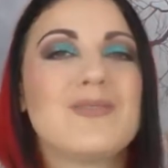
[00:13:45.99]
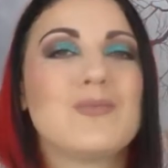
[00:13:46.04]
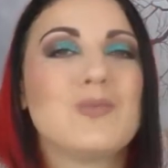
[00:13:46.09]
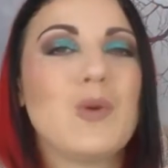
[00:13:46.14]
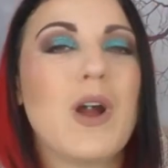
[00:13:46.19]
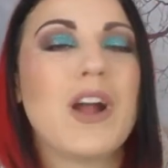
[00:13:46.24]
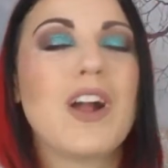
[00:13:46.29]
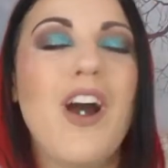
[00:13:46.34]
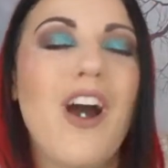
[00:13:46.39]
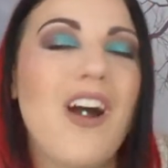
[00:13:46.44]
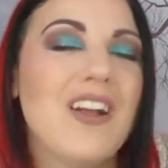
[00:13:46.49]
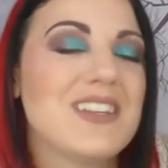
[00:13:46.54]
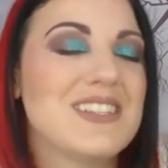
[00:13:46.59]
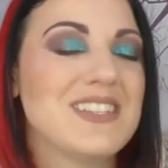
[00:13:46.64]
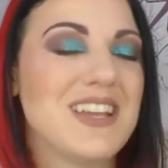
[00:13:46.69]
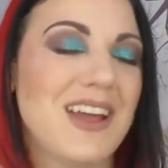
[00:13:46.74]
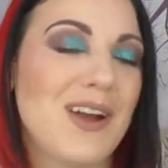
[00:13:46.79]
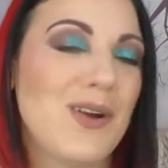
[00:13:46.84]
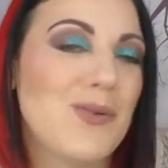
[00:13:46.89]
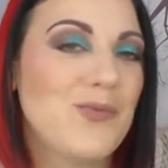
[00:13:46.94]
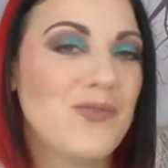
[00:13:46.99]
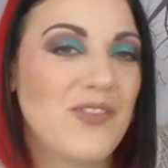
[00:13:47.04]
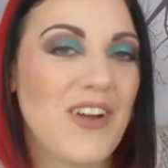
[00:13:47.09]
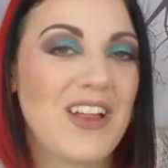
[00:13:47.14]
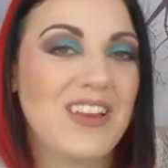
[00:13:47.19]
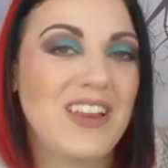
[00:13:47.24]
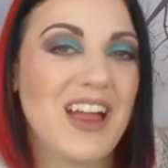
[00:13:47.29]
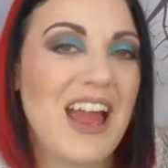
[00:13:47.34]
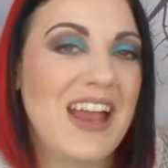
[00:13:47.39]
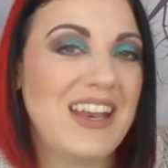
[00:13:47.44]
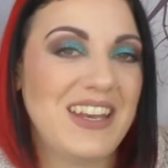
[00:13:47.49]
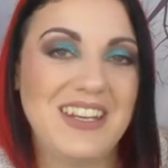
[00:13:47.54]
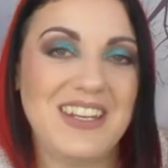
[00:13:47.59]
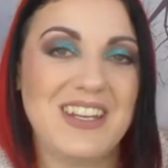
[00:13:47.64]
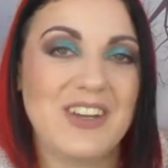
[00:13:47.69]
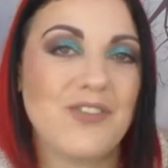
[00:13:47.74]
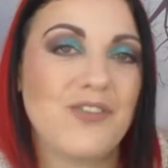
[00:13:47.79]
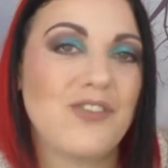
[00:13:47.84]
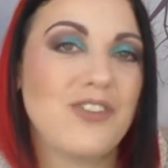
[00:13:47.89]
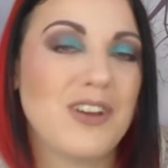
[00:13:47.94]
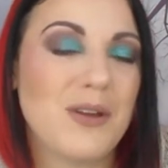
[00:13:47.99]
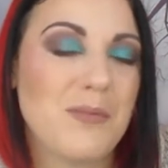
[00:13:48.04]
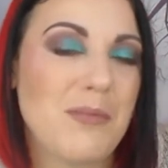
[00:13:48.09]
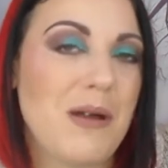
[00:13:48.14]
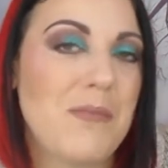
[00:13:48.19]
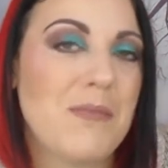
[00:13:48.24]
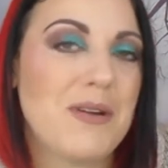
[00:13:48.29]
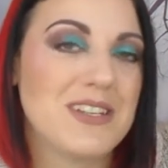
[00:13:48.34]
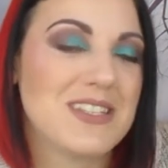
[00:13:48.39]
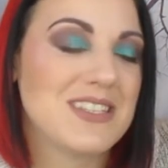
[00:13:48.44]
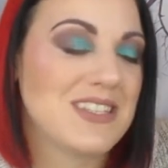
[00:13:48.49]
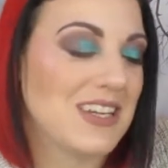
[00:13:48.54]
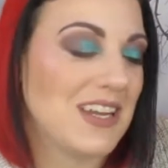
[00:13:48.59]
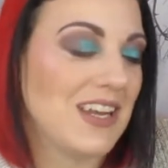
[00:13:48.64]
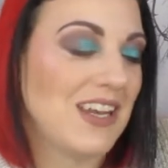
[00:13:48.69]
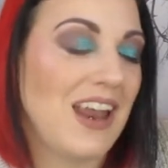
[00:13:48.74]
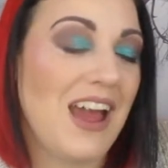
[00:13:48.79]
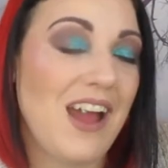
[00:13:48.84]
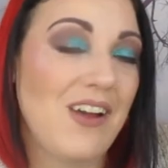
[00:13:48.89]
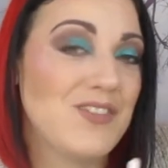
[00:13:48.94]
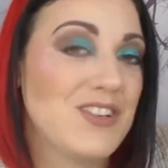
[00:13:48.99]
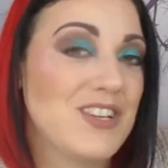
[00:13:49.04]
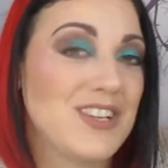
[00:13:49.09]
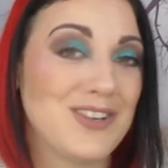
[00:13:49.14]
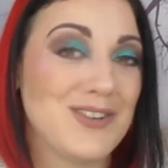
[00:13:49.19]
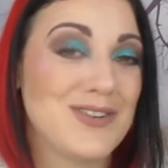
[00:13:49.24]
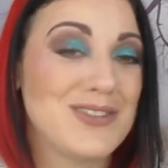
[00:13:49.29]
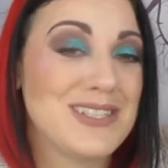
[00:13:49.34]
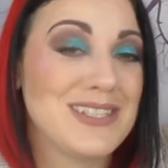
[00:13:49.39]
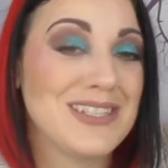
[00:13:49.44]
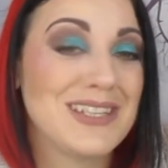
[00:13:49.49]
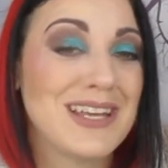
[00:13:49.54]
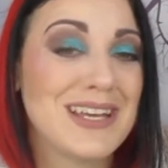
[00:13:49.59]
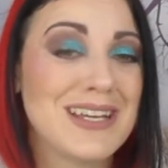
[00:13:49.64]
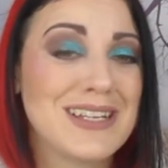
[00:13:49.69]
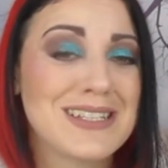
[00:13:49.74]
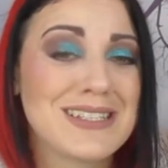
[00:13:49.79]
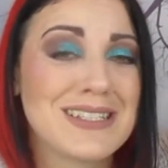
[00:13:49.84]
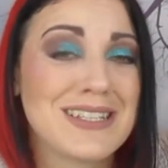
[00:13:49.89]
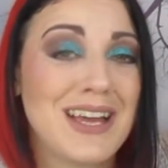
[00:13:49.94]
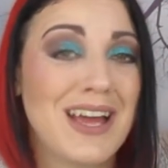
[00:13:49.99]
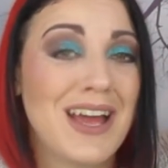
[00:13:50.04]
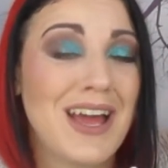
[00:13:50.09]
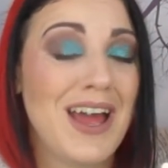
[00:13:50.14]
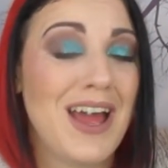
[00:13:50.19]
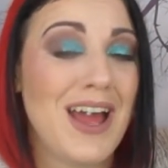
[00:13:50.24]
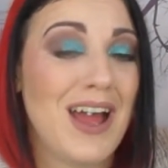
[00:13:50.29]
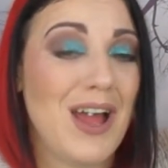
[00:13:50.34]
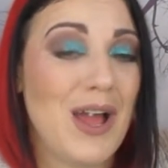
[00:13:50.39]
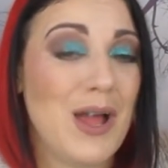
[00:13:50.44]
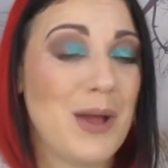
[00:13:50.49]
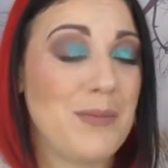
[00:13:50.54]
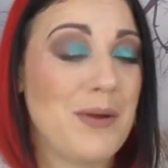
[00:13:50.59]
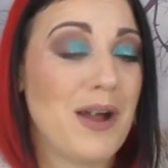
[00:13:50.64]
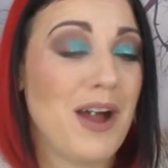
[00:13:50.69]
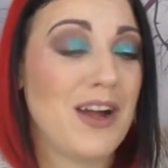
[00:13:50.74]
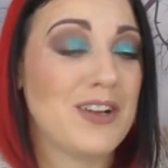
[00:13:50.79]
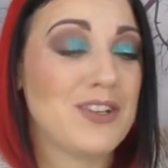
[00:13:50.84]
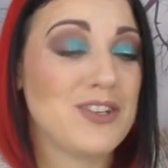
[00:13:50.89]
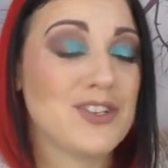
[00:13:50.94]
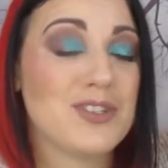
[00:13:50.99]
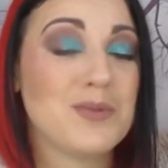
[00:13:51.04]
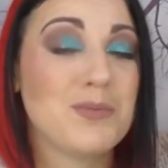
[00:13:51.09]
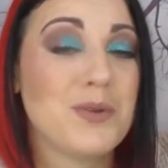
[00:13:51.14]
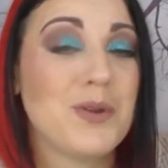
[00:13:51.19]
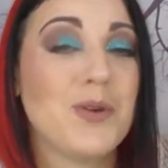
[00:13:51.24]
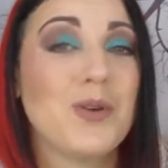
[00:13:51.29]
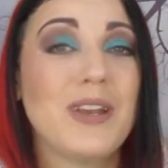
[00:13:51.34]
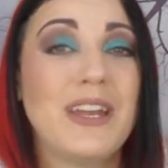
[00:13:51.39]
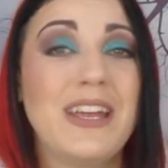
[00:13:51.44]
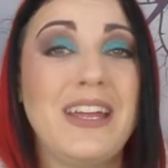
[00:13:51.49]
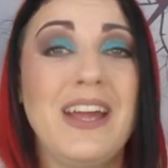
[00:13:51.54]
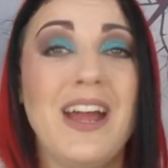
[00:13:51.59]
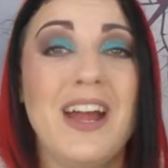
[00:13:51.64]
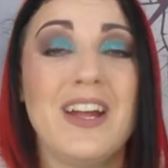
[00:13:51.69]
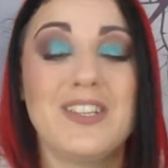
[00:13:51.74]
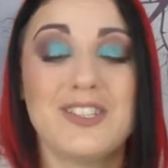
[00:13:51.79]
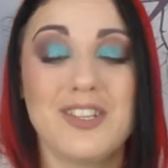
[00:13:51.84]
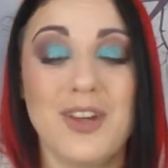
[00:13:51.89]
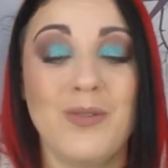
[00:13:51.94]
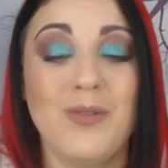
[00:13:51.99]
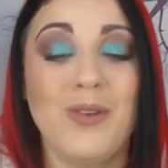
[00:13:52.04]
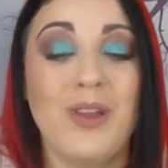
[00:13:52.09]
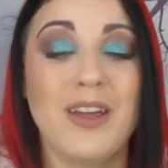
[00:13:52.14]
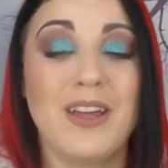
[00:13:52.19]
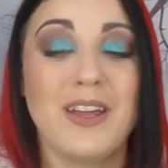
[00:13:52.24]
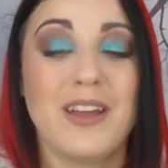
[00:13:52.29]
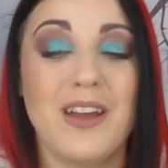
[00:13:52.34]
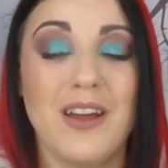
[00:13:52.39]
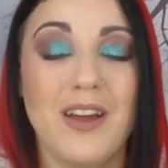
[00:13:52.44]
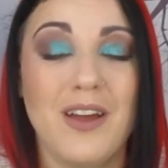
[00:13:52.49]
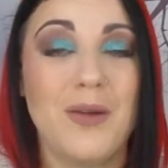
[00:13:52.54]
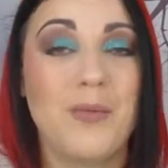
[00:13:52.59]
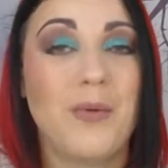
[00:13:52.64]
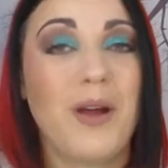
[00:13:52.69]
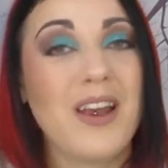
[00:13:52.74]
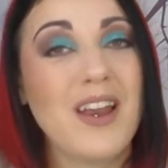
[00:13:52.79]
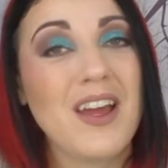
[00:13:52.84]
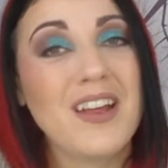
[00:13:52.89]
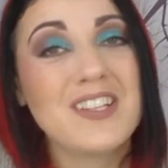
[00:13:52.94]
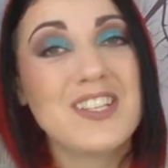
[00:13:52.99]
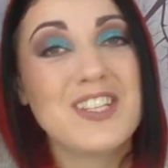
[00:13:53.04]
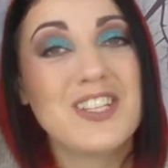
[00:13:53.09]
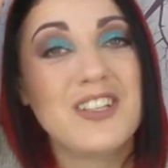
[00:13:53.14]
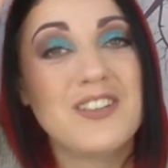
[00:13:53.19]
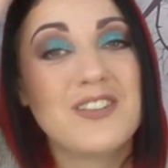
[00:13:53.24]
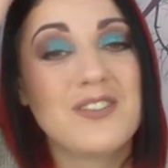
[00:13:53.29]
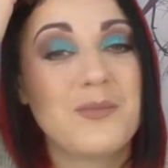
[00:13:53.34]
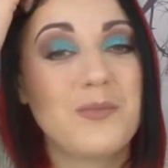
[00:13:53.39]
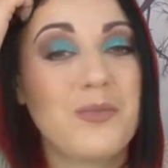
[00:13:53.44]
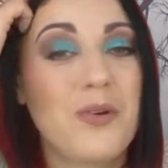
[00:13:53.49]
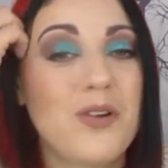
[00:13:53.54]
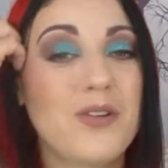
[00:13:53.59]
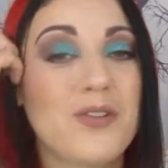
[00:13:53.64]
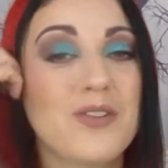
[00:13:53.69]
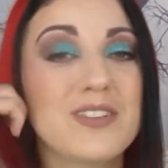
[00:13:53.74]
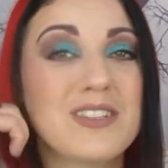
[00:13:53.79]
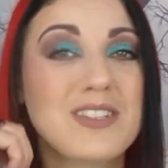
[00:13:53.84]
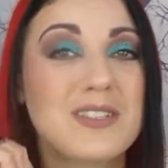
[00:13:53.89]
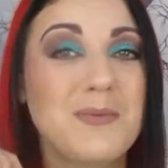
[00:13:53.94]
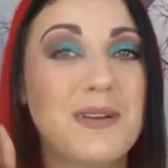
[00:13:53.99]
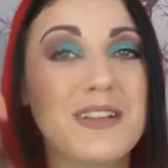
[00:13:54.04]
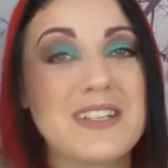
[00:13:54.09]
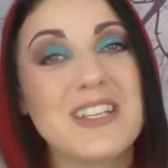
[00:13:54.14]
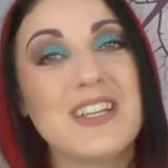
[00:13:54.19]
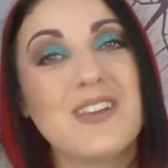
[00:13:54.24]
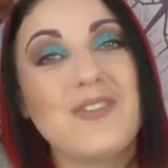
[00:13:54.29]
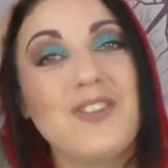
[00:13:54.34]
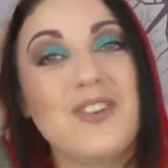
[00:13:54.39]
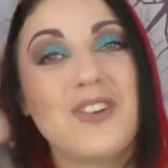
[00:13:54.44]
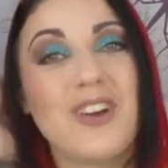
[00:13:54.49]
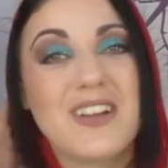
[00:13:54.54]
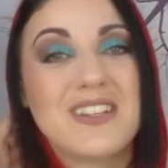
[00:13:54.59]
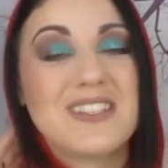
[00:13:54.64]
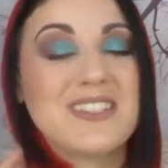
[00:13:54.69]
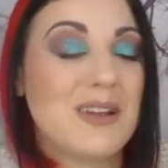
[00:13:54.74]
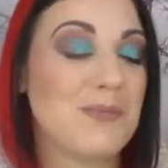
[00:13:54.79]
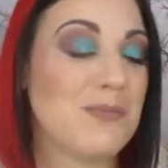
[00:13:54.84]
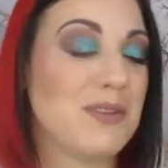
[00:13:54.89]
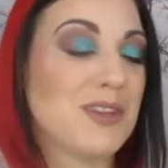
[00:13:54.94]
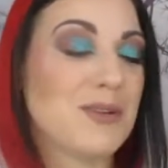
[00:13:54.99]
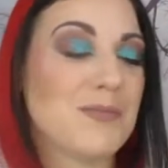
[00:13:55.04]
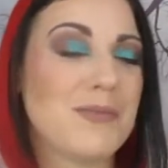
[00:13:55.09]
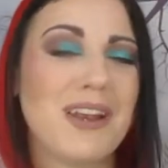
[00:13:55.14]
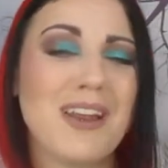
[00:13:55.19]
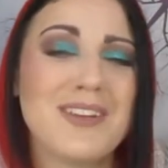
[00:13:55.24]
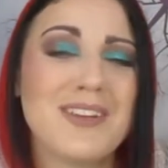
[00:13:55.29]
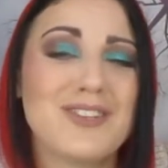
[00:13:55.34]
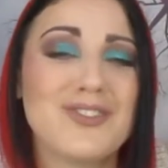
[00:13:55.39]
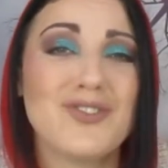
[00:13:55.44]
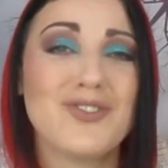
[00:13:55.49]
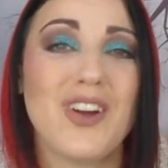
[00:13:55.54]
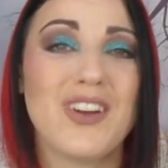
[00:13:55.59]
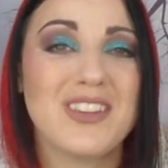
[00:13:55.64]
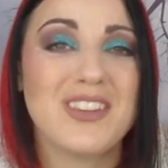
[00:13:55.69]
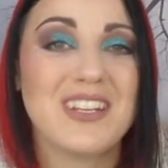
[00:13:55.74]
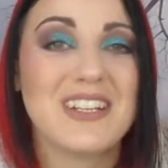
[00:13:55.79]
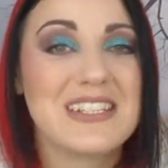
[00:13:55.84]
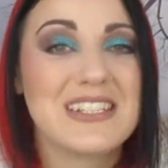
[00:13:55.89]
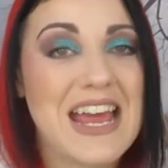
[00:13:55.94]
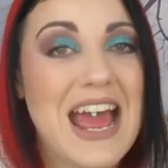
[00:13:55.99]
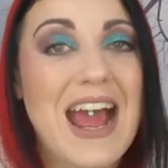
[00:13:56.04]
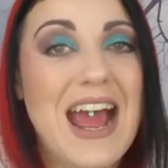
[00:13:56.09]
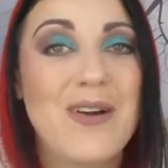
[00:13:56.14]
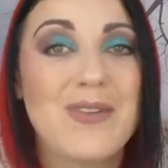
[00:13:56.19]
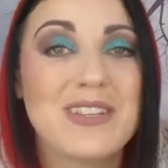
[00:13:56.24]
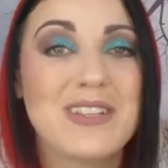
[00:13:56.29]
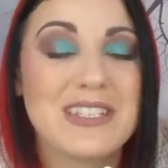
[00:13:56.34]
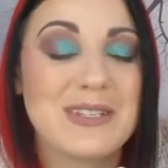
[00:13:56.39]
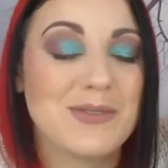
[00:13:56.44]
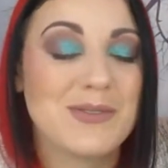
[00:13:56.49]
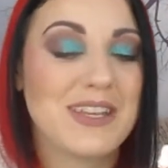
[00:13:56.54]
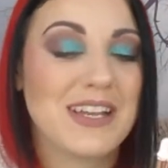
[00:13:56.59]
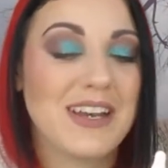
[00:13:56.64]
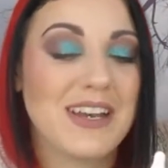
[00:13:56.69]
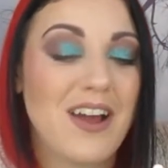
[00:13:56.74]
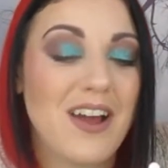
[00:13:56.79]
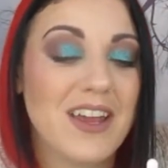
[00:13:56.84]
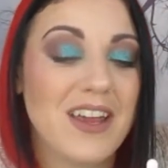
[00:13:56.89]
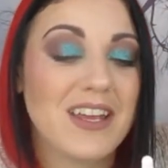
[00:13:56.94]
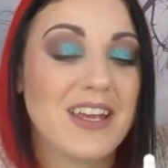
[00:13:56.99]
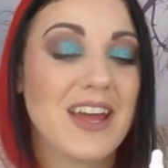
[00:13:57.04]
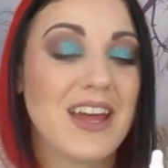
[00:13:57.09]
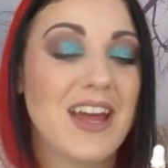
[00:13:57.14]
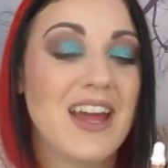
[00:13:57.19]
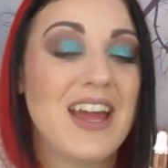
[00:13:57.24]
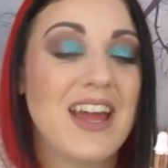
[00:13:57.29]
I can't say I felt any different about my skin after using this. I just purely don't like, I like to use up products, especially if you guys send me them. I like to try things out and see what they're like.